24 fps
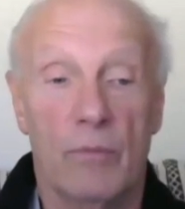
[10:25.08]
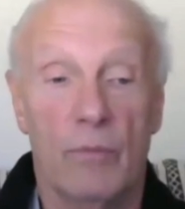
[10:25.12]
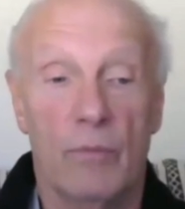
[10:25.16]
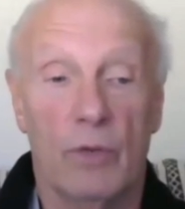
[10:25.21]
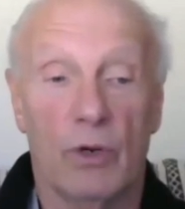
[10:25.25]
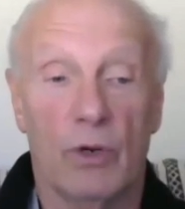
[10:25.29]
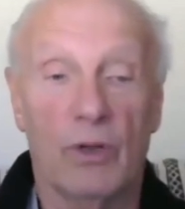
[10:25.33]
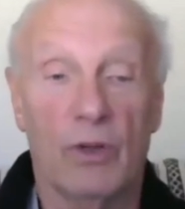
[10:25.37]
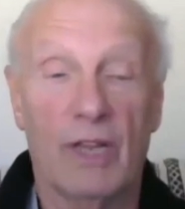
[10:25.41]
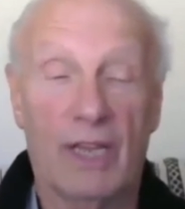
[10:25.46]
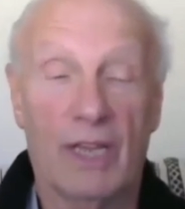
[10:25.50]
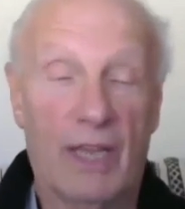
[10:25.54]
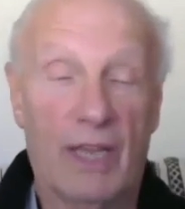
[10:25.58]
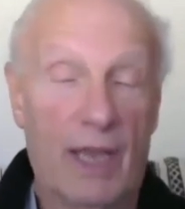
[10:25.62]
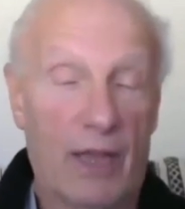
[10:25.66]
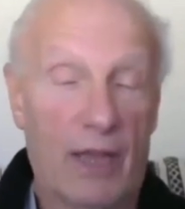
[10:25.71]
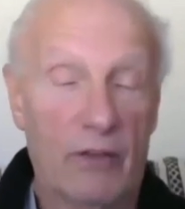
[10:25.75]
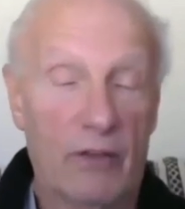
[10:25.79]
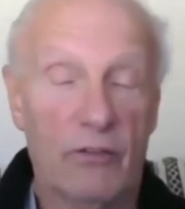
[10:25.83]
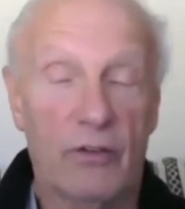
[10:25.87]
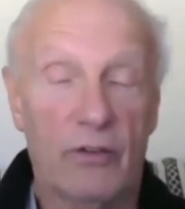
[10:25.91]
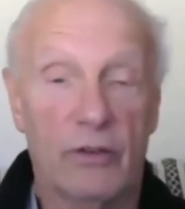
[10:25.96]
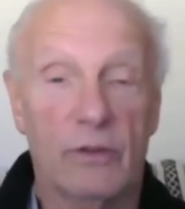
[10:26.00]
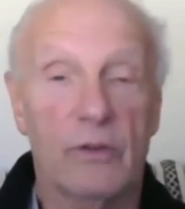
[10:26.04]
like
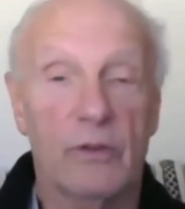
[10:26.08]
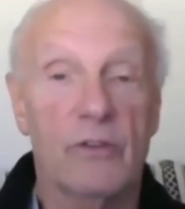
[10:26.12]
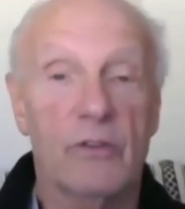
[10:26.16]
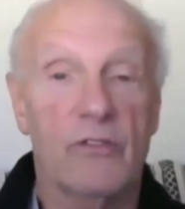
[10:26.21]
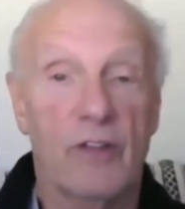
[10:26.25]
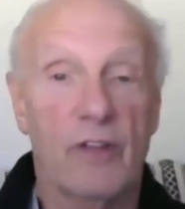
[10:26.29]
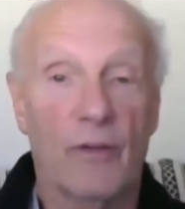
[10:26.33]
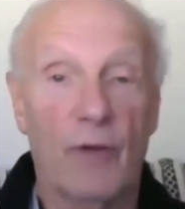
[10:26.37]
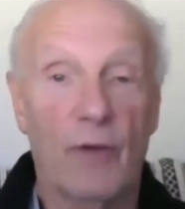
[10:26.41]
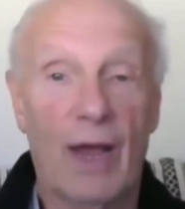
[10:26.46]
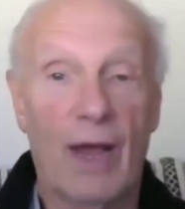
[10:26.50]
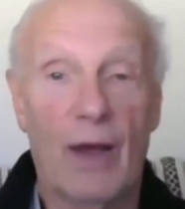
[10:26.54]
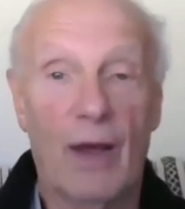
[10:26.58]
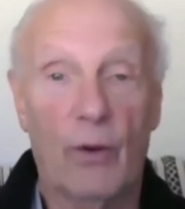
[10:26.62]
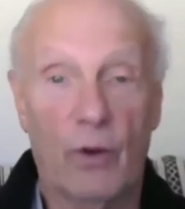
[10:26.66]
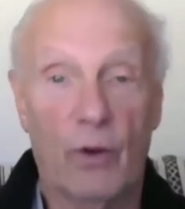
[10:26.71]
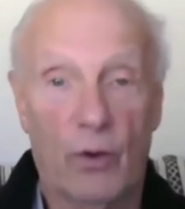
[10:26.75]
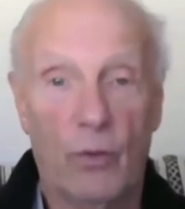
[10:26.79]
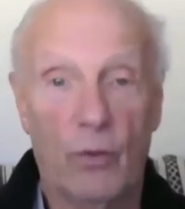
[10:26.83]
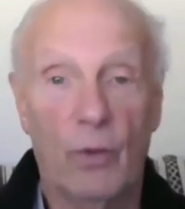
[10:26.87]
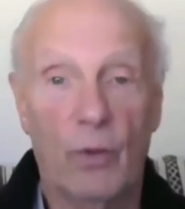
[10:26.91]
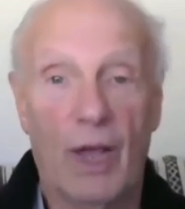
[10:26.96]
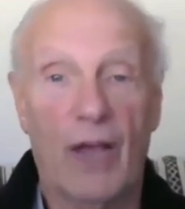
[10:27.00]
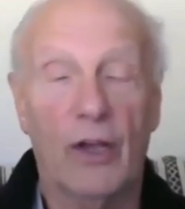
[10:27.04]
cancer and stuff. How
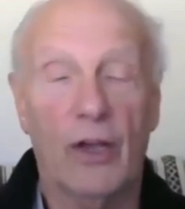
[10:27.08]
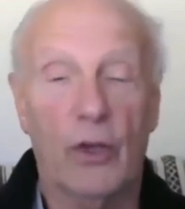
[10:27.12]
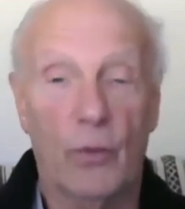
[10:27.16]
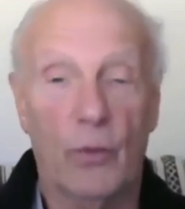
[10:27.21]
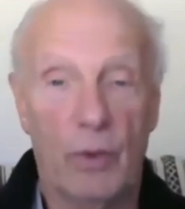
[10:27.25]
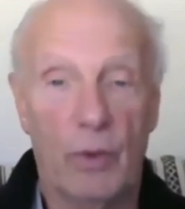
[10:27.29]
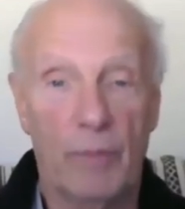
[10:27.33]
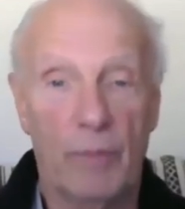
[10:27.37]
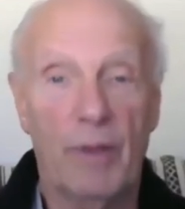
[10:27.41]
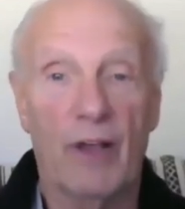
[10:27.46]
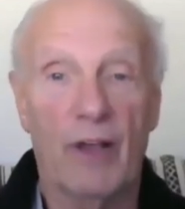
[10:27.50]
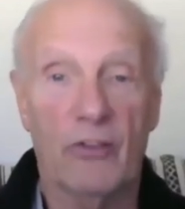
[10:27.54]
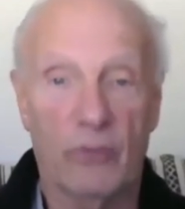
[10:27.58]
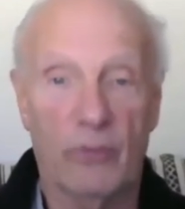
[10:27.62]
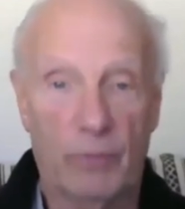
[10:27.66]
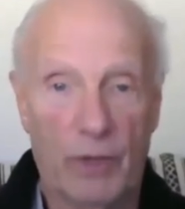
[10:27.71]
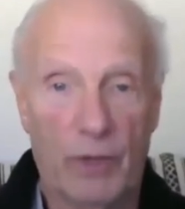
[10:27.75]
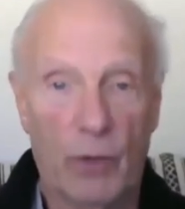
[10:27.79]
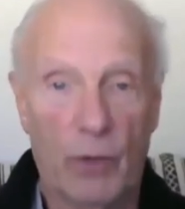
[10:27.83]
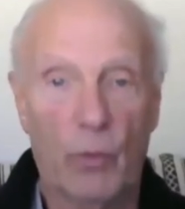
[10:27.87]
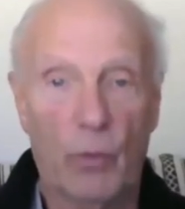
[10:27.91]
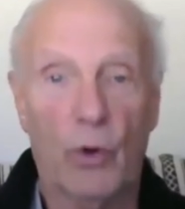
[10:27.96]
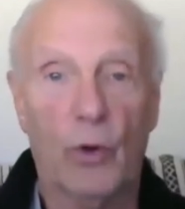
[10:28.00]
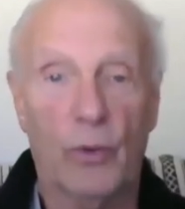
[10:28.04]
could we
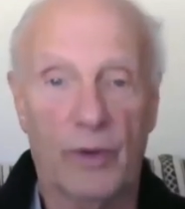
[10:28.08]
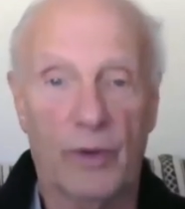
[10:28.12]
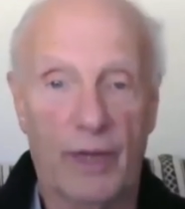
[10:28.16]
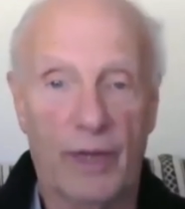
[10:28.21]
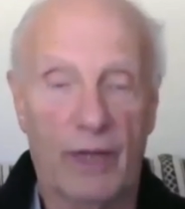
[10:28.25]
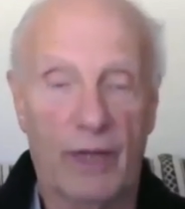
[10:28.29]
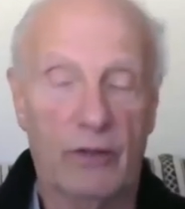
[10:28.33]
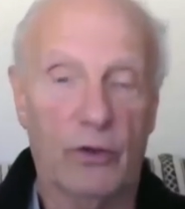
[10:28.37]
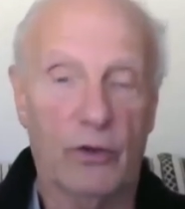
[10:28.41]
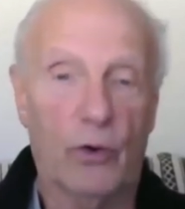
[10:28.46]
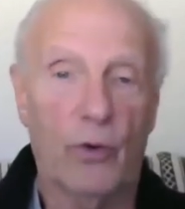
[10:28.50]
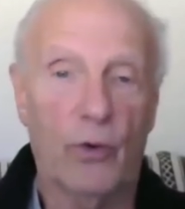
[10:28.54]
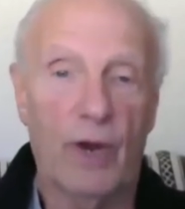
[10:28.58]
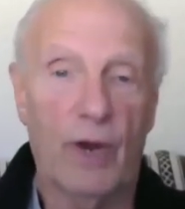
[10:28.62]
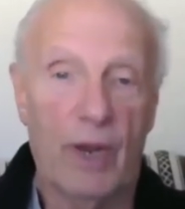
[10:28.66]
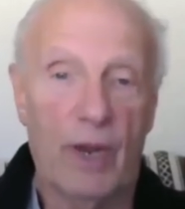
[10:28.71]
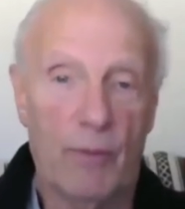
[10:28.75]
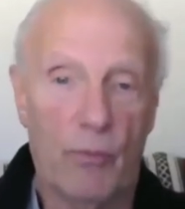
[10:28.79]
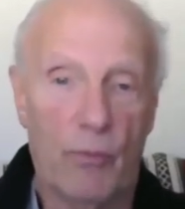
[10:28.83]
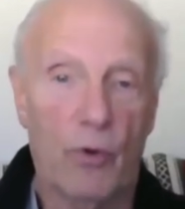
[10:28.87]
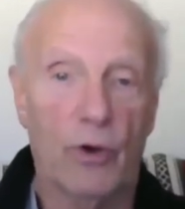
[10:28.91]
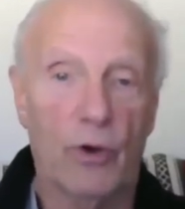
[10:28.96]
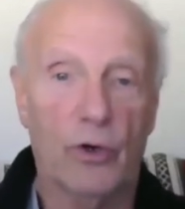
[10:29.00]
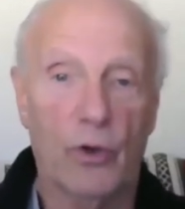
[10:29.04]
possibly work with that to
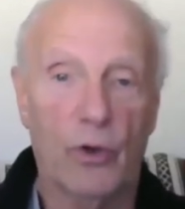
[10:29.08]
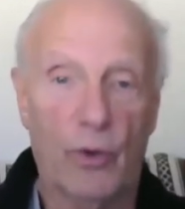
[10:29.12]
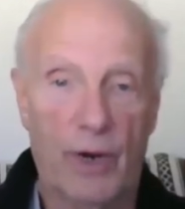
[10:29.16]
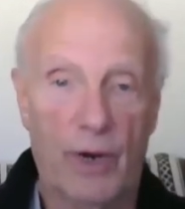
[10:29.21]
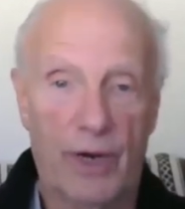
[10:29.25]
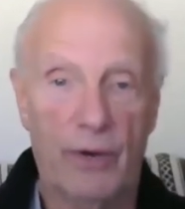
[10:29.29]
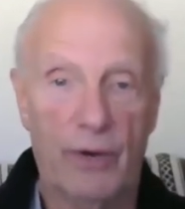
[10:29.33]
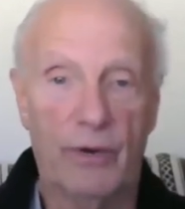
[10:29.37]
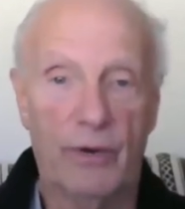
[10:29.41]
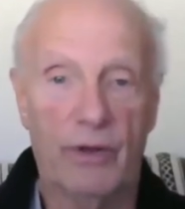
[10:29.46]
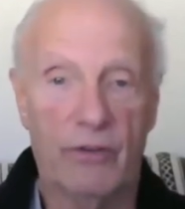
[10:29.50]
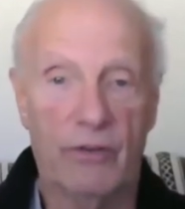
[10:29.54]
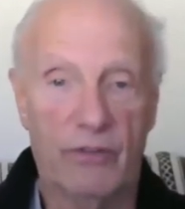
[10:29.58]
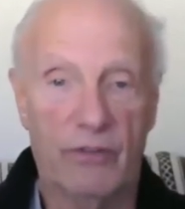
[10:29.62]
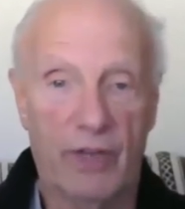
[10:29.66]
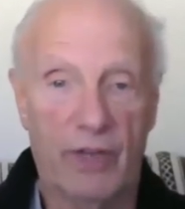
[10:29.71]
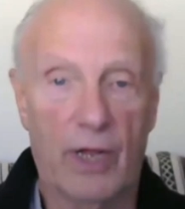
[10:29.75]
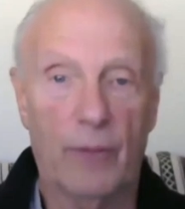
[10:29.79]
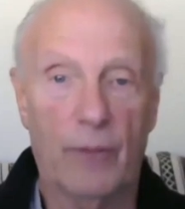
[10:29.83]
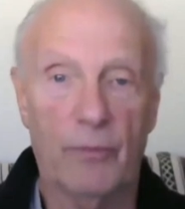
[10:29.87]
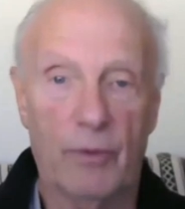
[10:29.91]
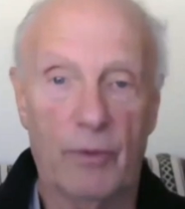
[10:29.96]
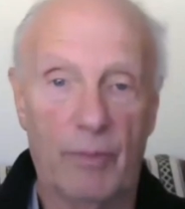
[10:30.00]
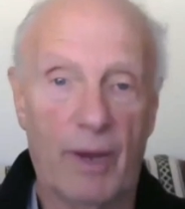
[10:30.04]
create more coherence, to
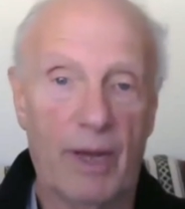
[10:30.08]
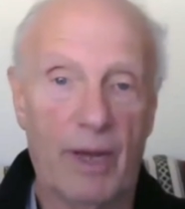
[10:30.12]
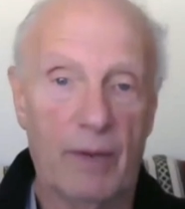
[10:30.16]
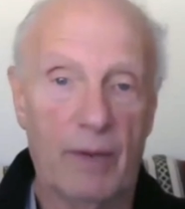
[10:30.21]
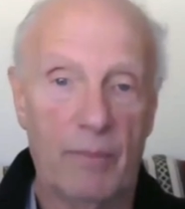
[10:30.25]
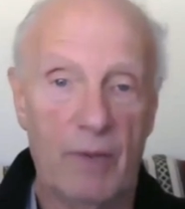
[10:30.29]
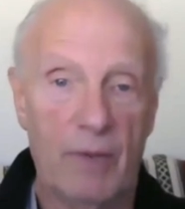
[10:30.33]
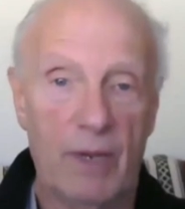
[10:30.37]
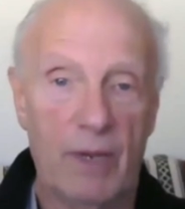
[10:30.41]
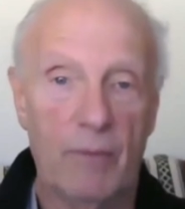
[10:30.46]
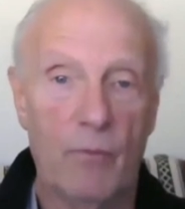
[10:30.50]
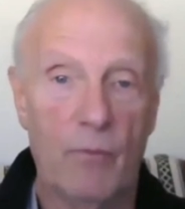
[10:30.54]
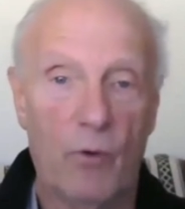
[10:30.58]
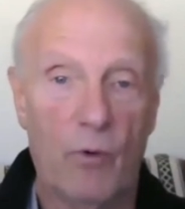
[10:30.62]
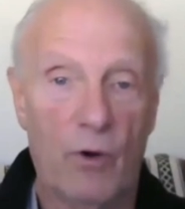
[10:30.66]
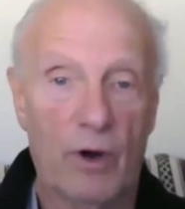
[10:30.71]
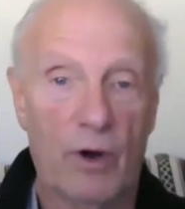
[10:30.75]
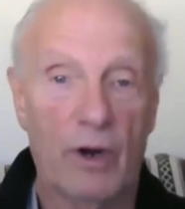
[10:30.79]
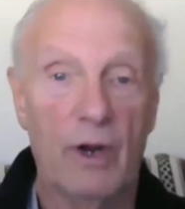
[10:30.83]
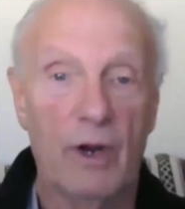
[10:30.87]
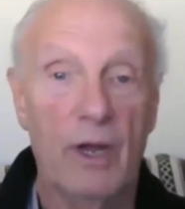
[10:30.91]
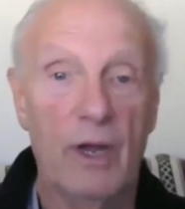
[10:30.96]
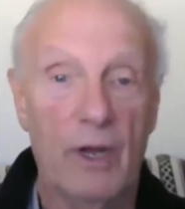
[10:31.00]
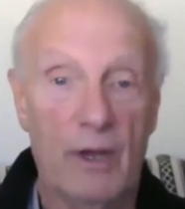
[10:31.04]
help the body be
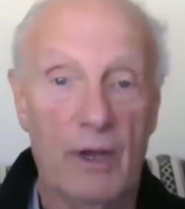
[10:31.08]
more